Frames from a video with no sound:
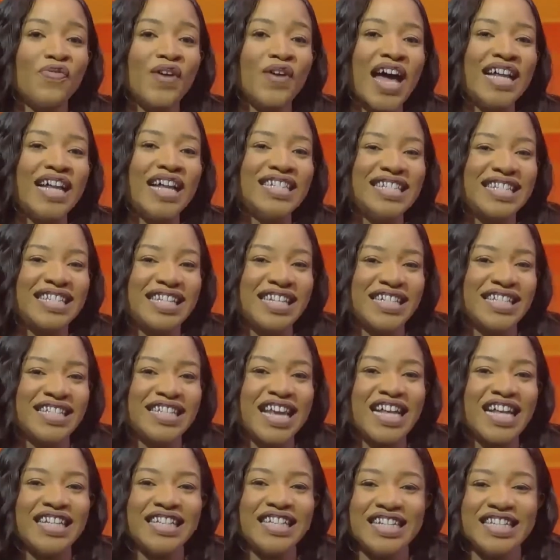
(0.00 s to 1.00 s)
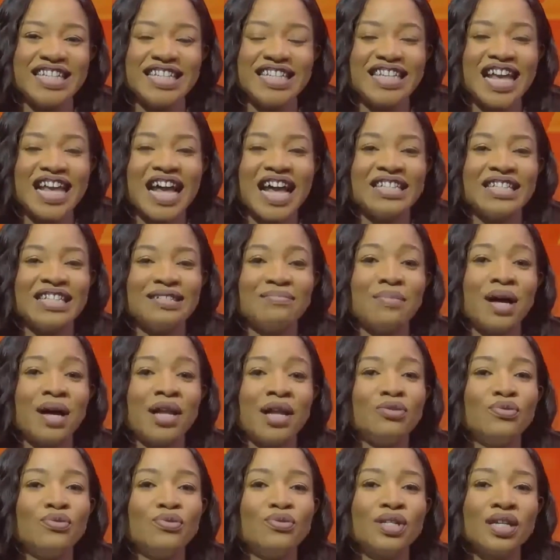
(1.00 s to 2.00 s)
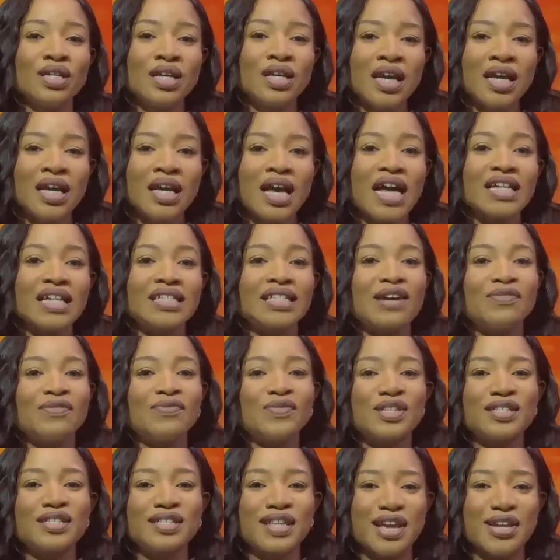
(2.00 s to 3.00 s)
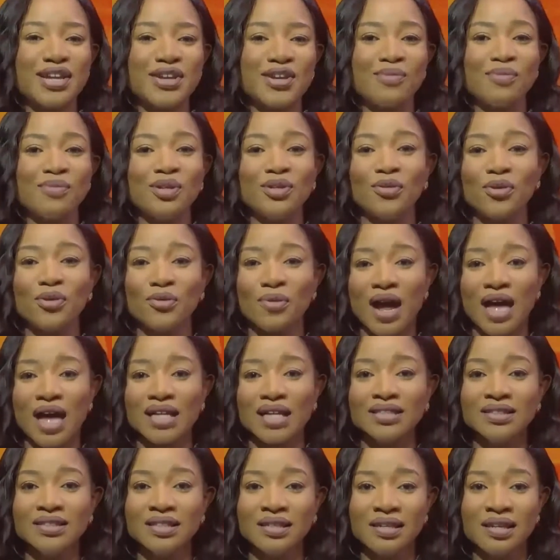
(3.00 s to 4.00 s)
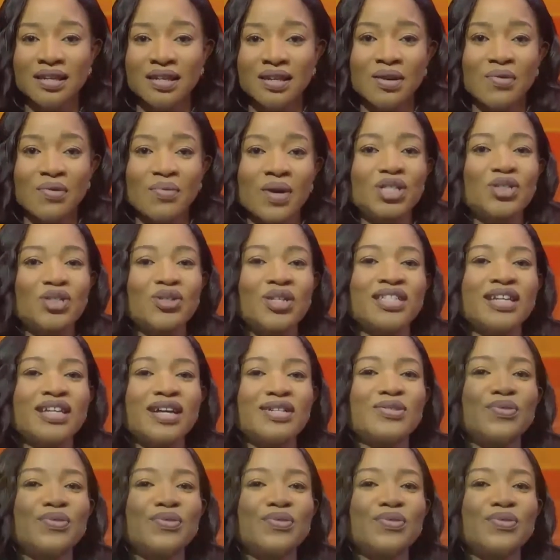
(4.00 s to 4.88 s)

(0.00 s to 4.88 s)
Fans in attendance at the Miloud Hadefi Stadium in Oran were treated